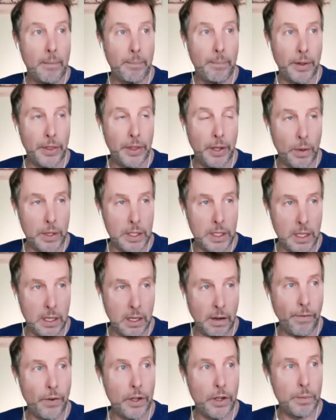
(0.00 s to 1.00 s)
But there was a
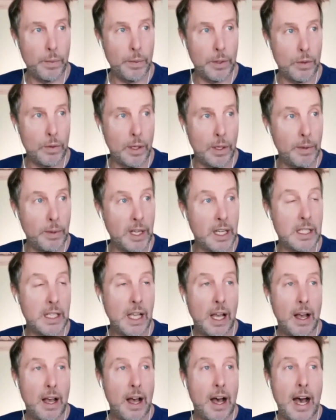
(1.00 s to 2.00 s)
difference between because
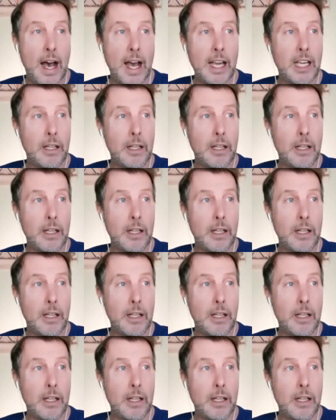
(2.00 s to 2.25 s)
I